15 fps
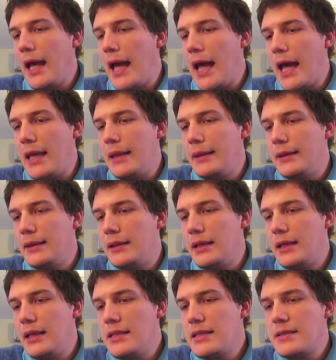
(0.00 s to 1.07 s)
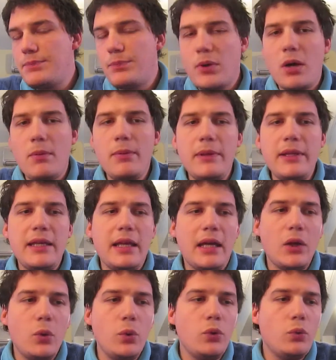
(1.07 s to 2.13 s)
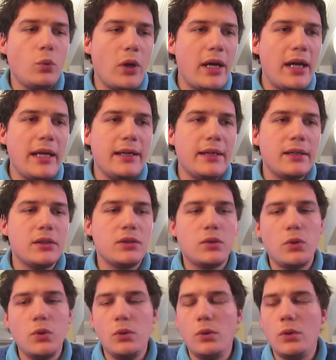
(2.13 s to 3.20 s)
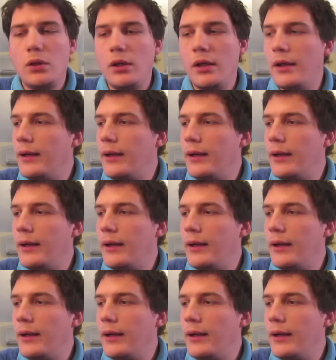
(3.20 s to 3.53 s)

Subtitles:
and is probably a good way to